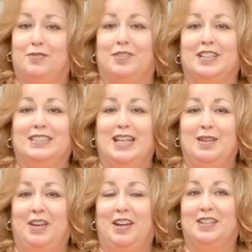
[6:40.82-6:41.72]
prefer the
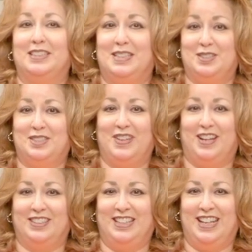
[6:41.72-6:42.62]
same care as those
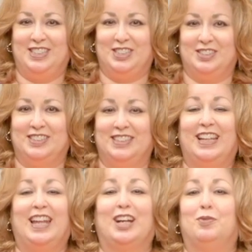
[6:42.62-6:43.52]
found in nature.
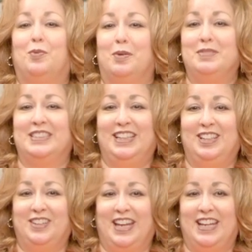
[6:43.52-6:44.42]
They like a warm, sunny
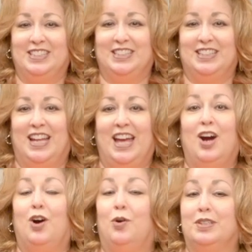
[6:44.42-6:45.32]
location
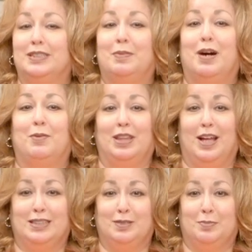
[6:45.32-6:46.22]
or a spot with
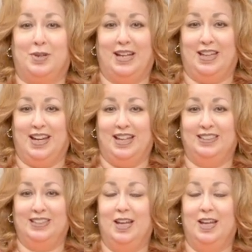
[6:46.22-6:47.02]
lots of bright light.